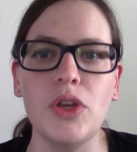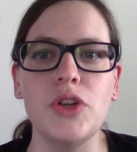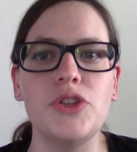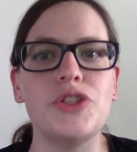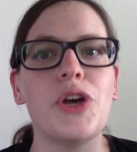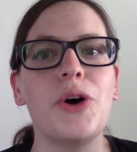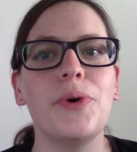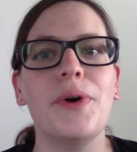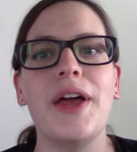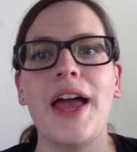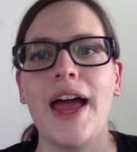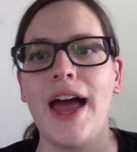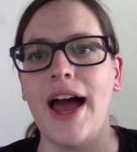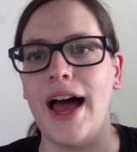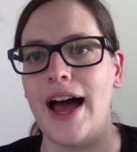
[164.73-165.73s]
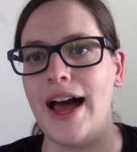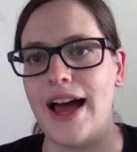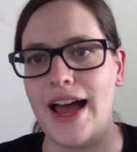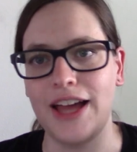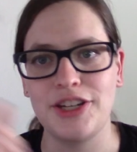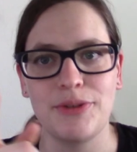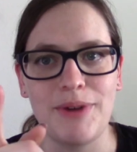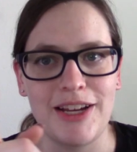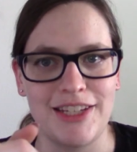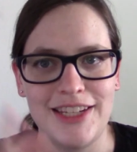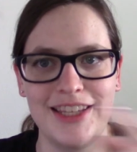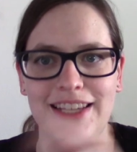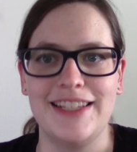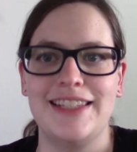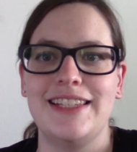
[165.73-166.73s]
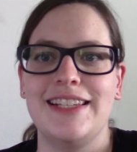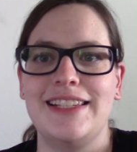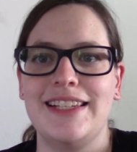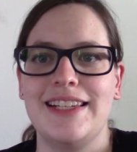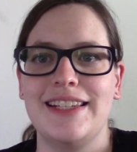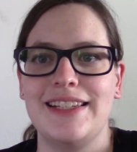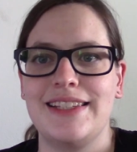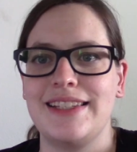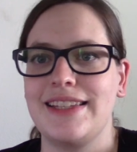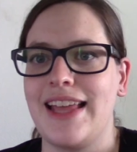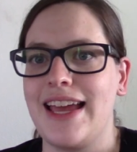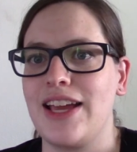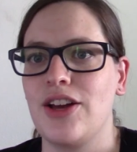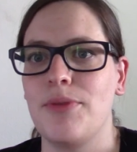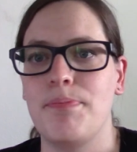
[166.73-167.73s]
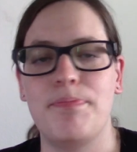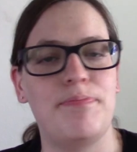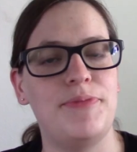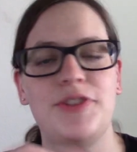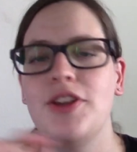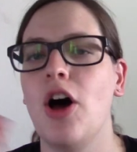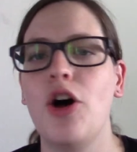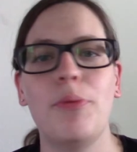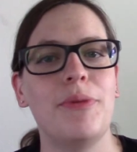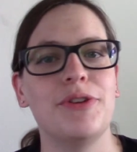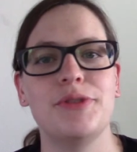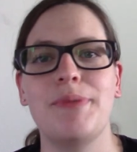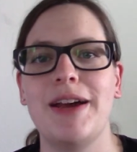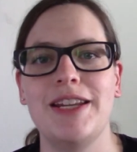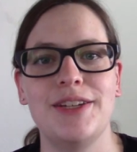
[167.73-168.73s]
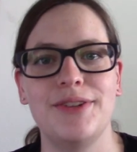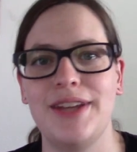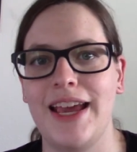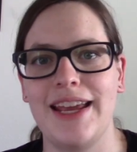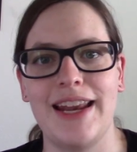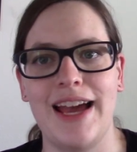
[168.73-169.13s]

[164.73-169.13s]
So, uh, as you're watching this, this is like almost my due date.